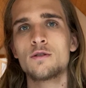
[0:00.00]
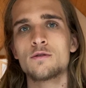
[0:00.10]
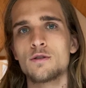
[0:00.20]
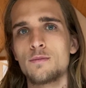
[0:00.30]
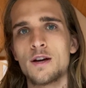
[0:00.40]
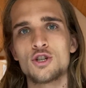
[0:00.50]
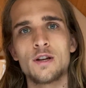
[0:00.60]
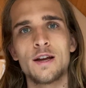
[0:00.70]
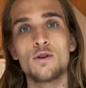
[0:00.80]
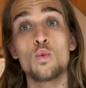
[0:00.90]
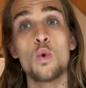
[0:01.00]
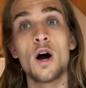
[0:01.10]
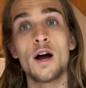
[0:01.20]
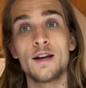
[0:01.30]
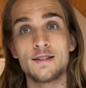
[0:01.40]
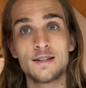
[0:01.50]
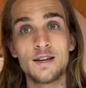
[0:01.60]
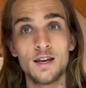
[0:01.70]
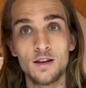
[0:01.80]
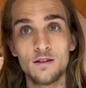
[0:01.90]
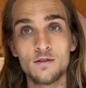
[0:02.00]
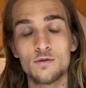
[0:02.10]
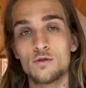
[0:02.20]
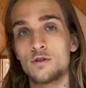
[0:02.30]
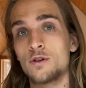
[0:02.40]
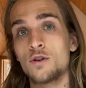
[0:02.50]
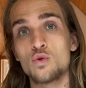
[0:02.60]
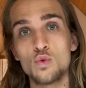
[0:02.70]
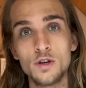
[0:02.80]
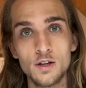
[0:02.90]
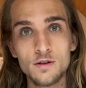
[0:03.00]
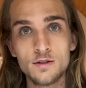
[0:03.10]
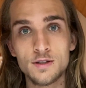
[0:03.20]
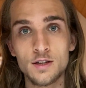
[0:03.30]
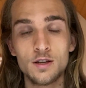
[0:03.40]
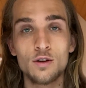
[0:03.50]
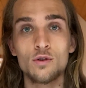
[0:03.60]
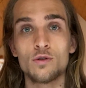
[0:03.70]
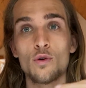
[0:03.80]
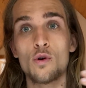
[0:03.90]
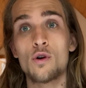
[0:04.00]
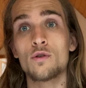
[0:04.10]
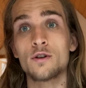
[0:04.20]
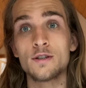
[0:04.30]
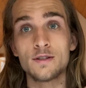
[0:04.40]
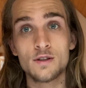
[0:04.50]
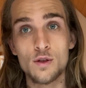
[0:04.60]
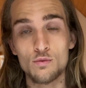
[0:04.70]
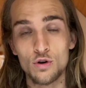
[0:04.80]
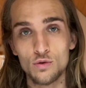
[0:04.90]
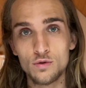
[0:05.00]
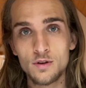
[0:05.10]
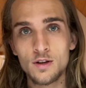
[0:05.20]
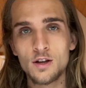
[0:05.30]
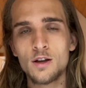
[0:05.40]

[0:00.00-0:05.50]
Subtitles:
So imagine like a wise king or a queen sitting on her or his throne.